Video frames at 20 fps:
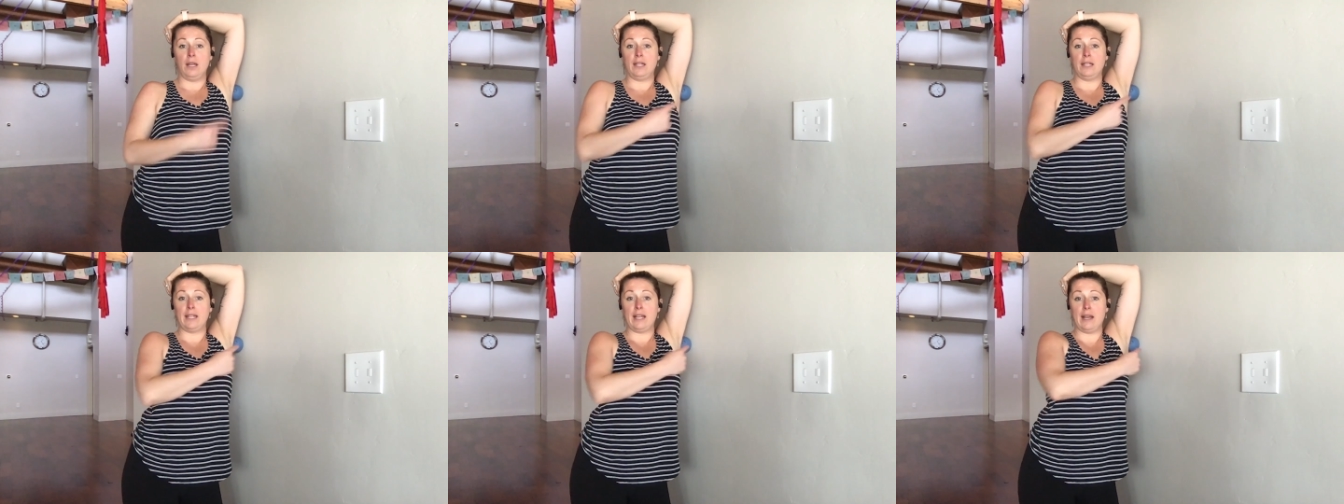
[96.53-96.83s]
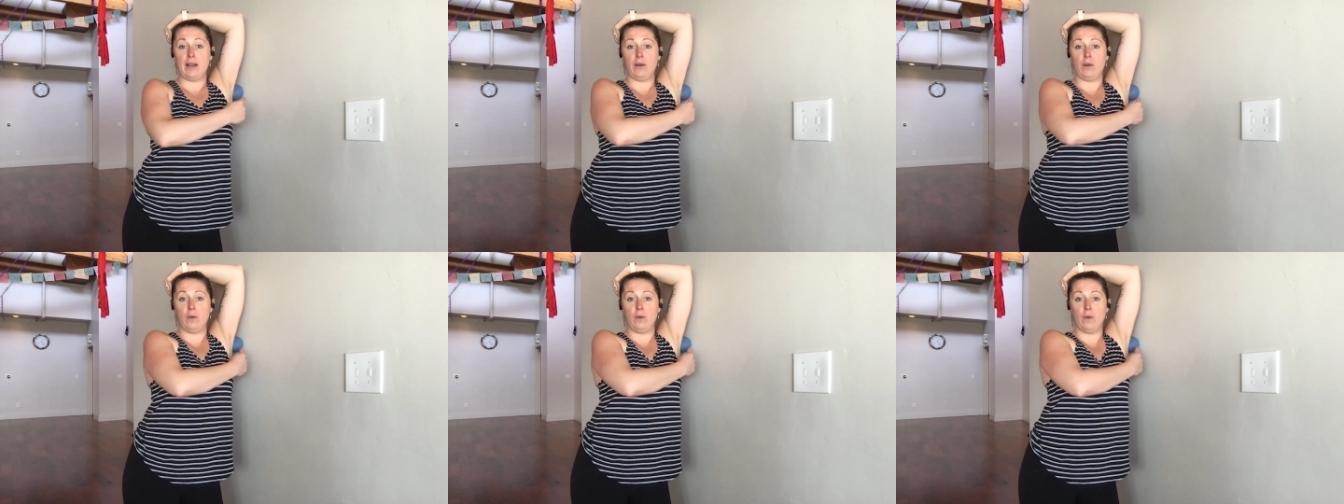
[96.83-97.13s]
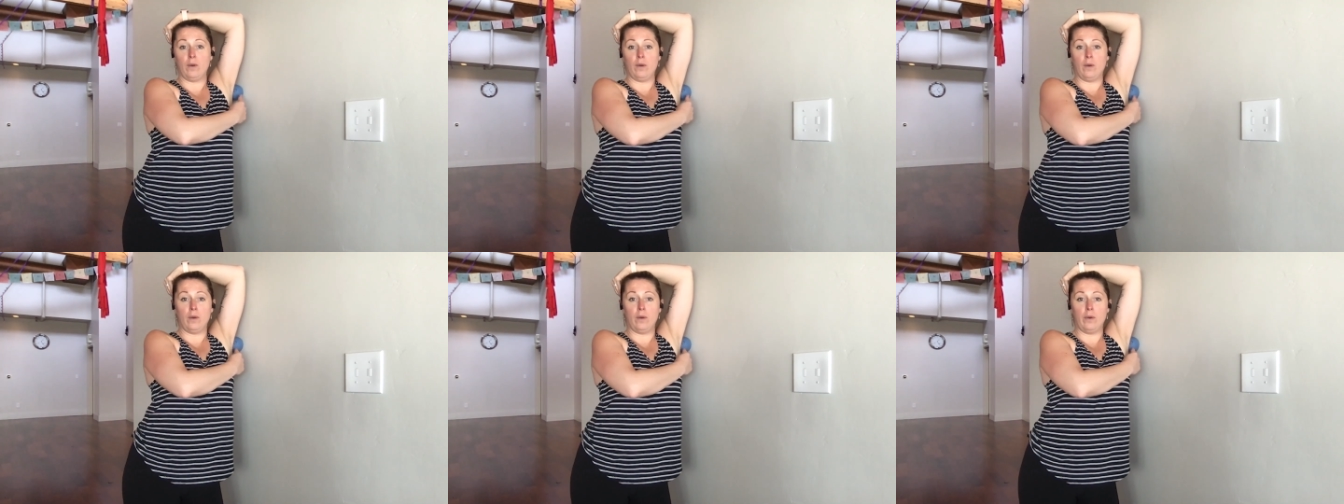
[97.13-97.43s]
Now,
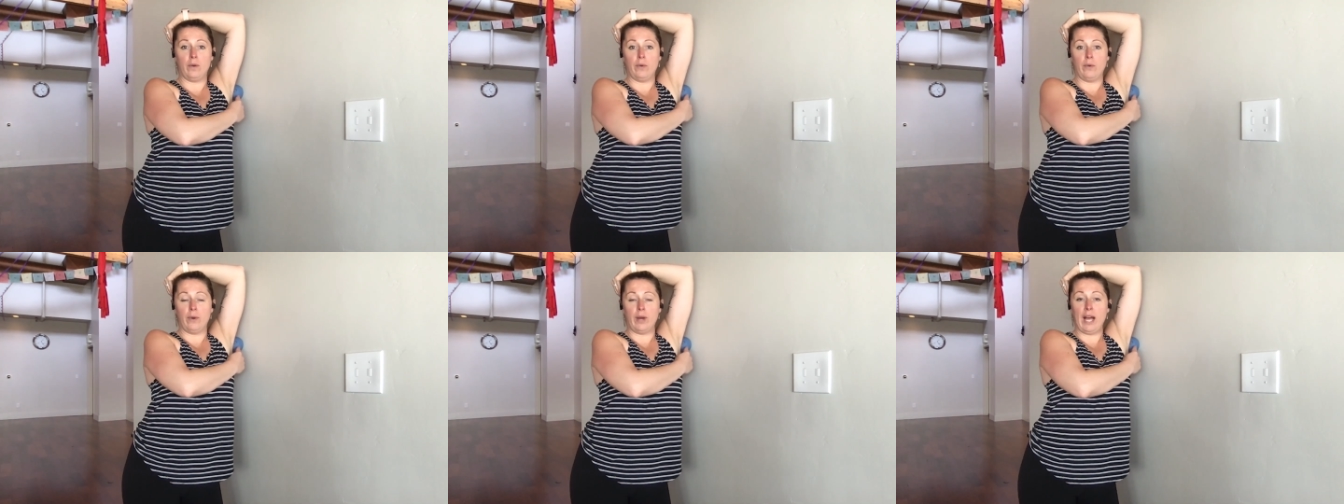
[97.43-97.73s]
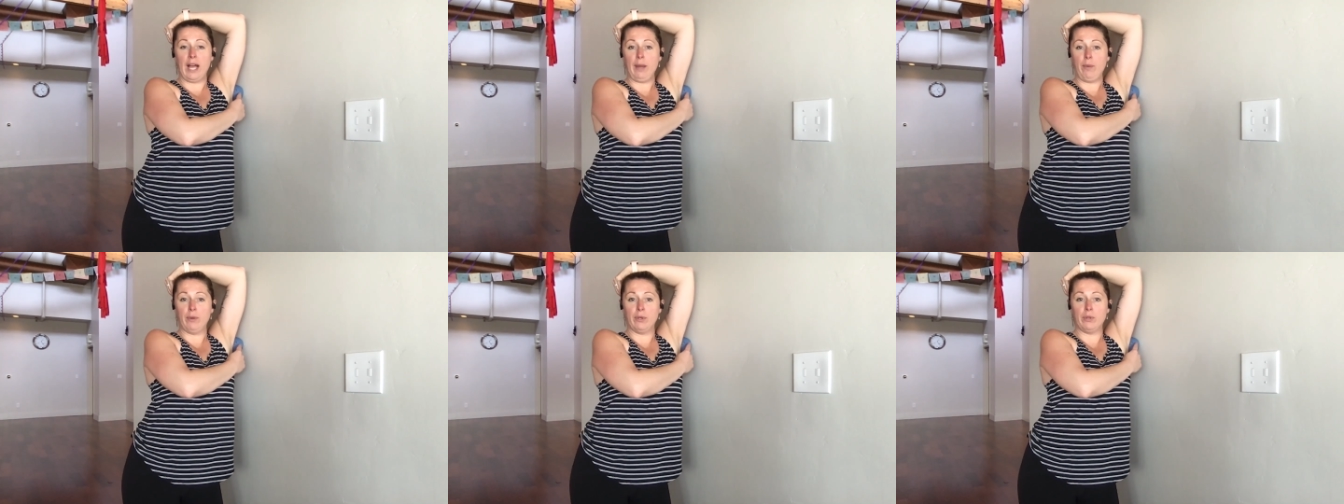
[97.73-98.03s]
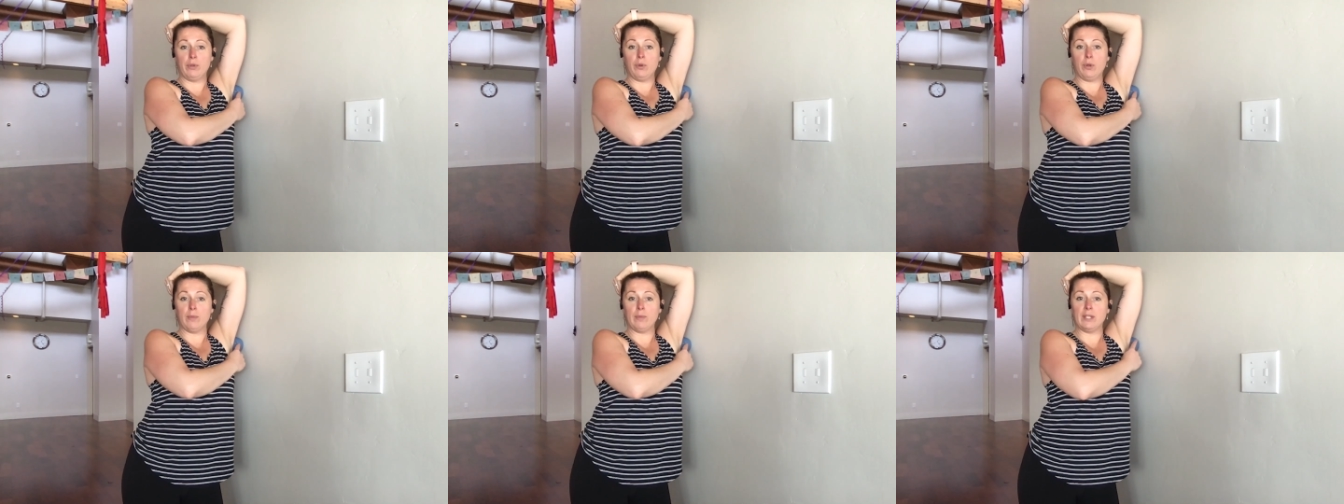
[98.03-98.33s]
I would
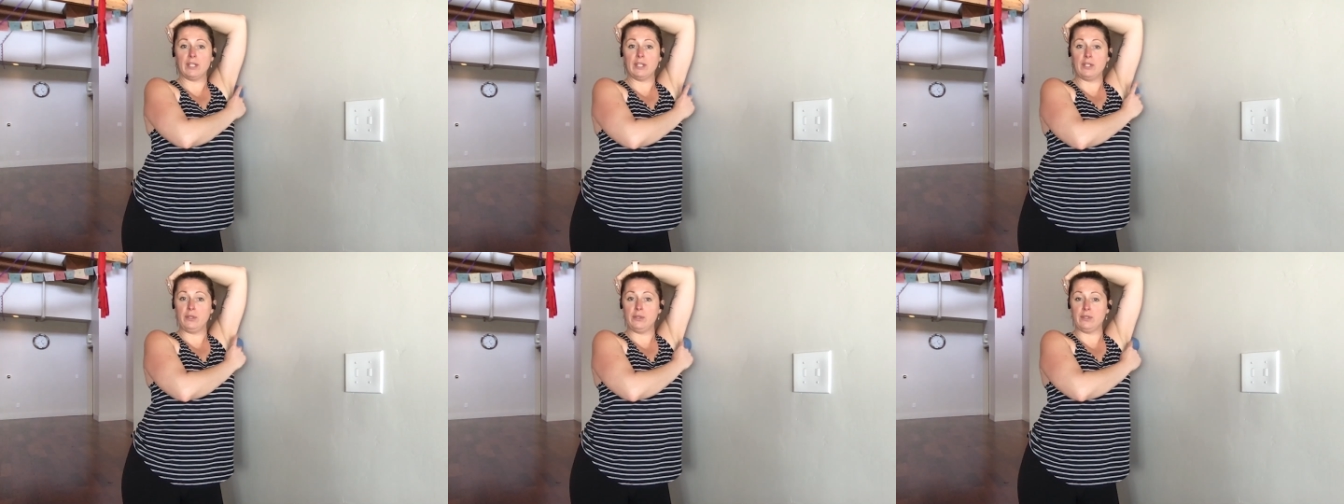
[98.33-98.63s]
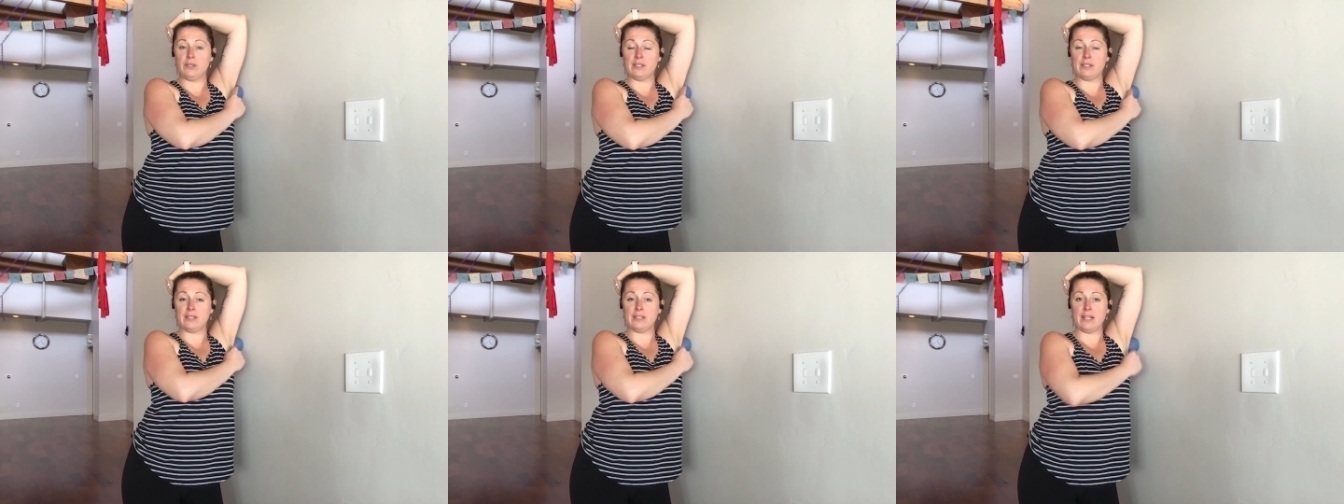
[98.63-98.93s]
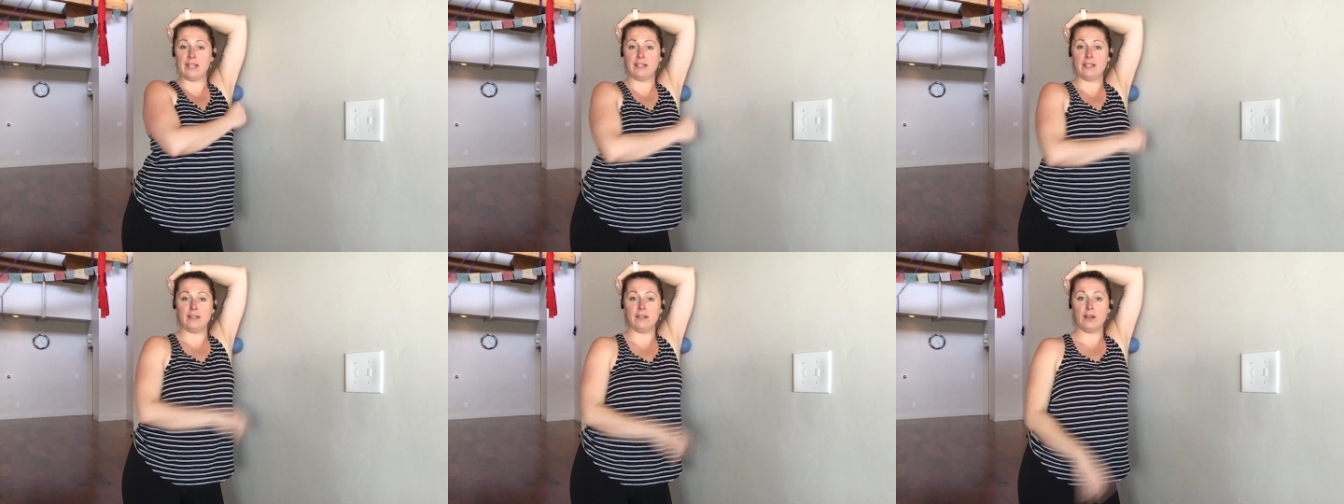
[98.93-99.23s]
normally use a
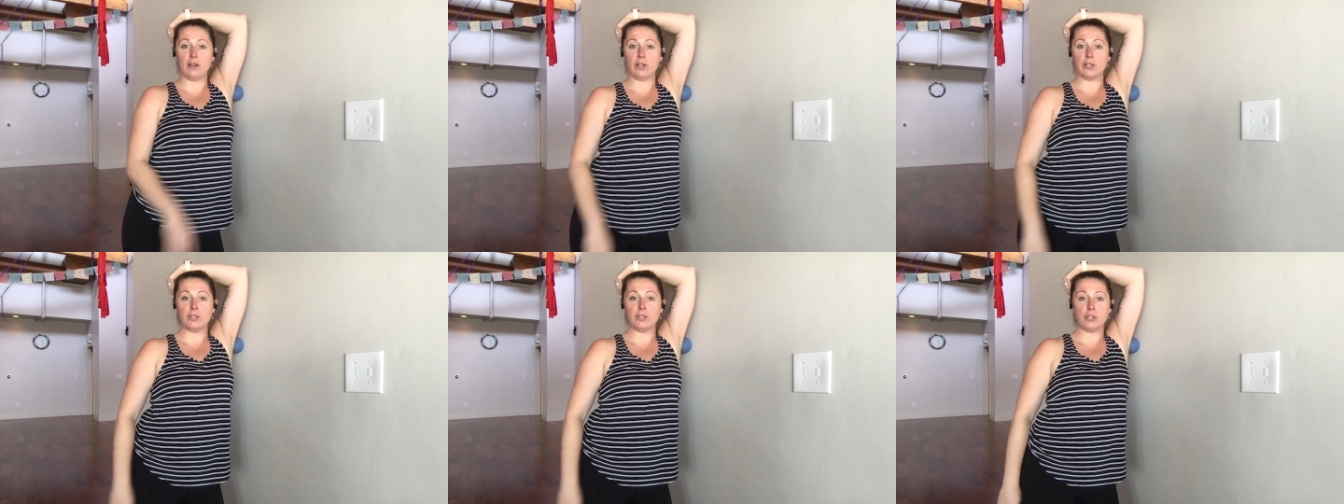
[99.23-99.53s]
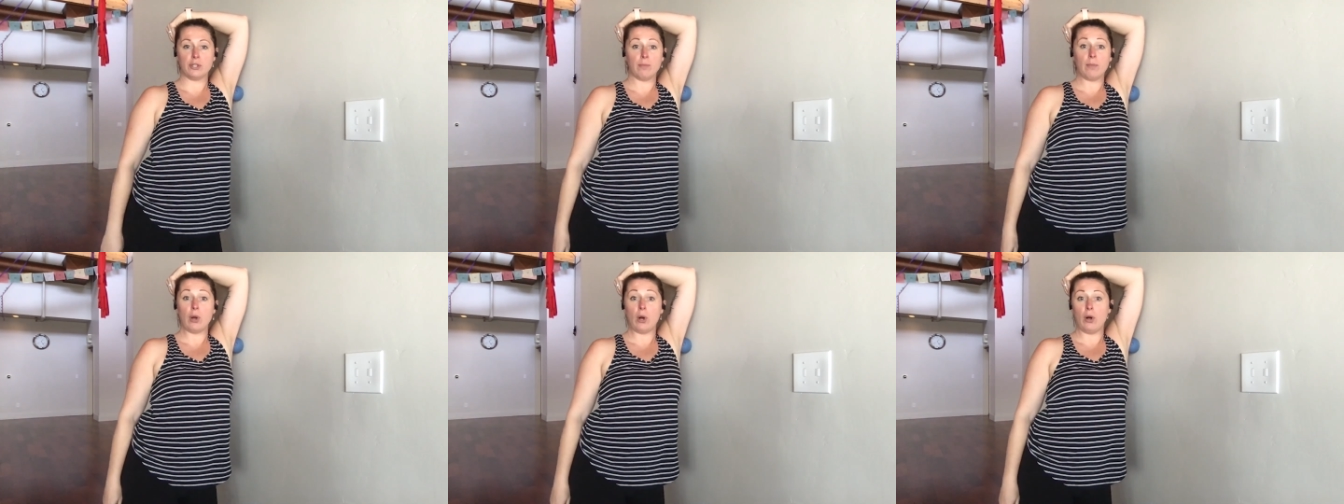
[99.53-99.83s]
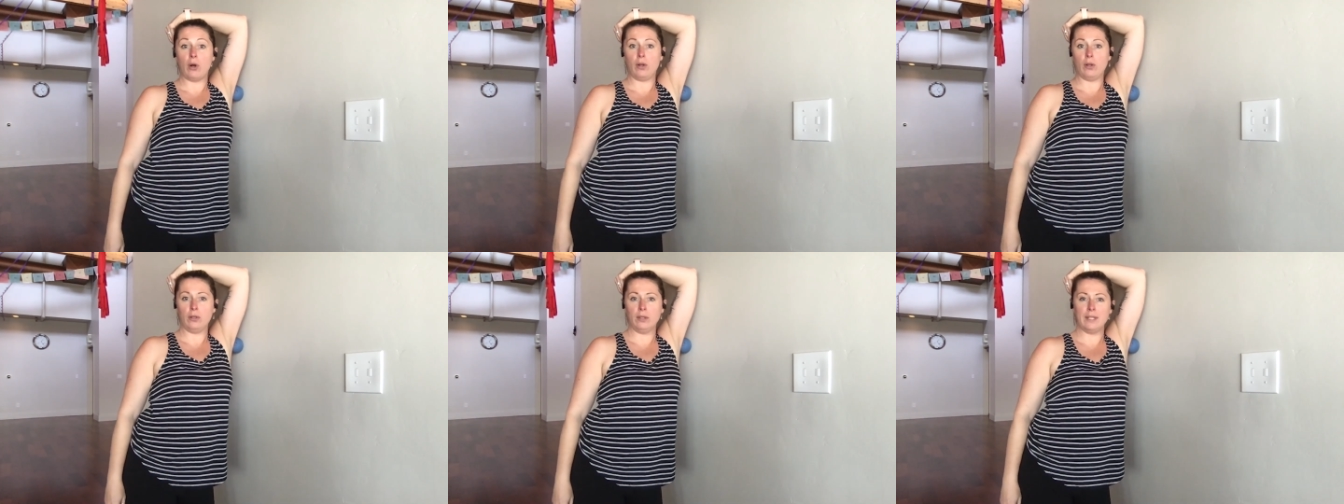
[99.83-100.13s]
slightly larger
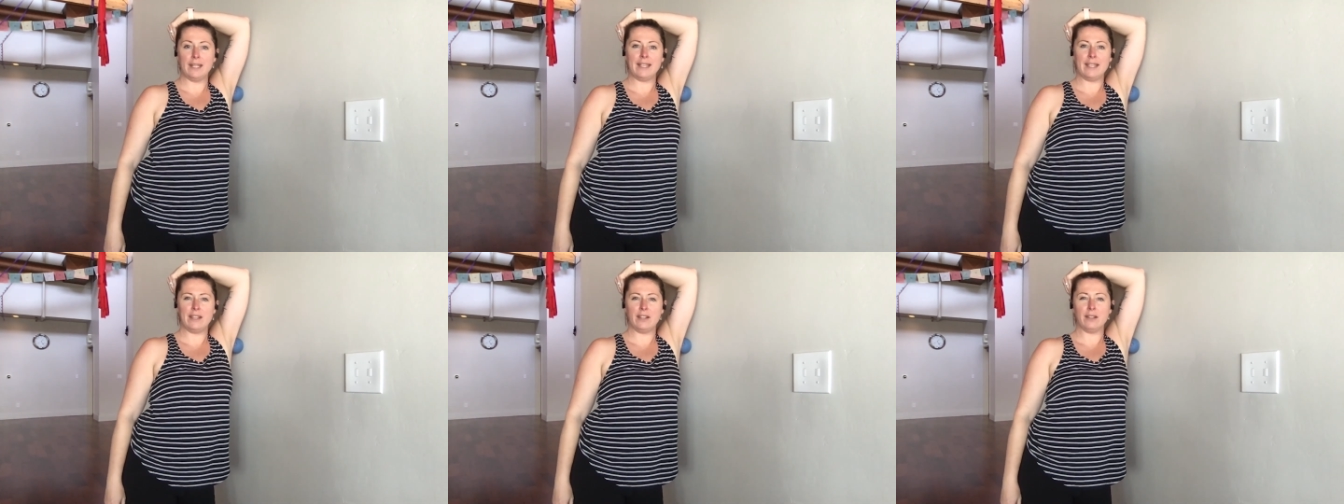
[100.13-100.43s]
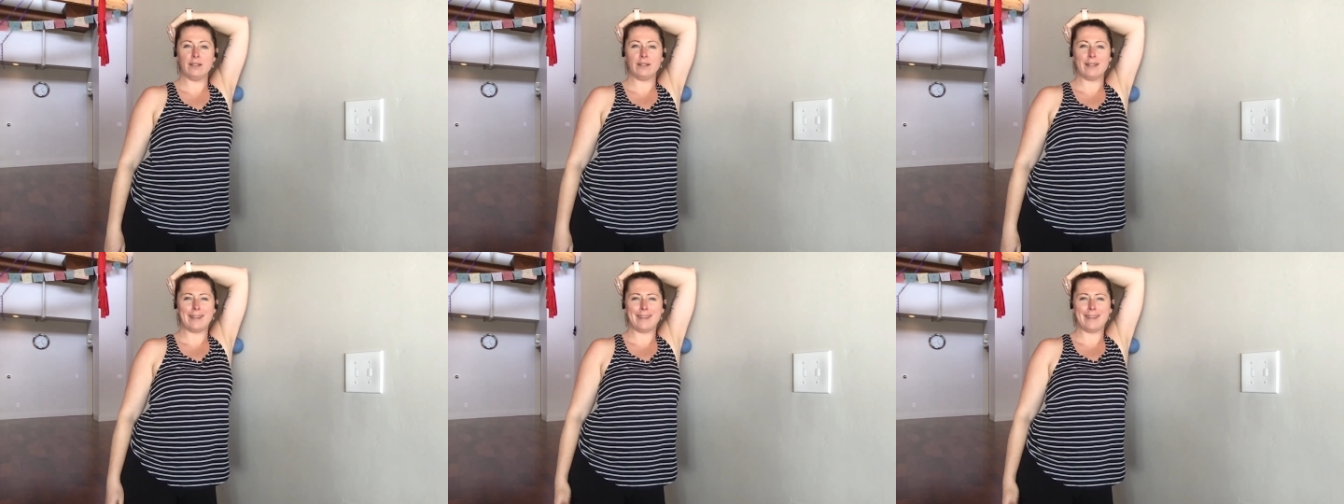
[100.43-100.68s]
ball here,